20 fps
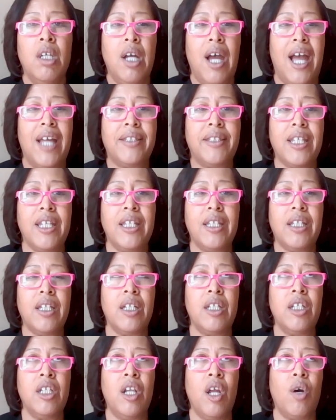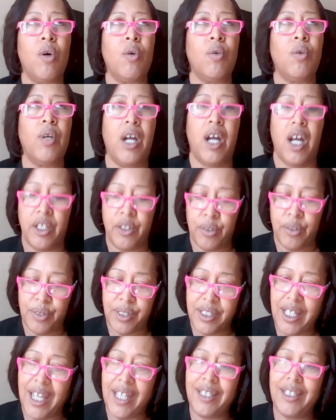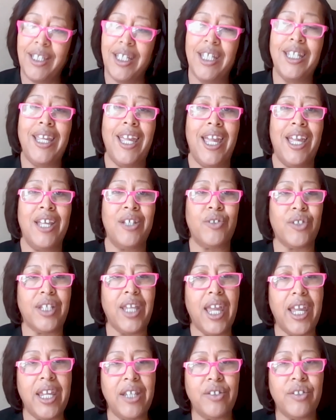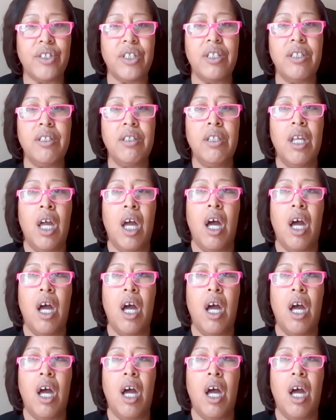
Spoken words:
I think, understanding education,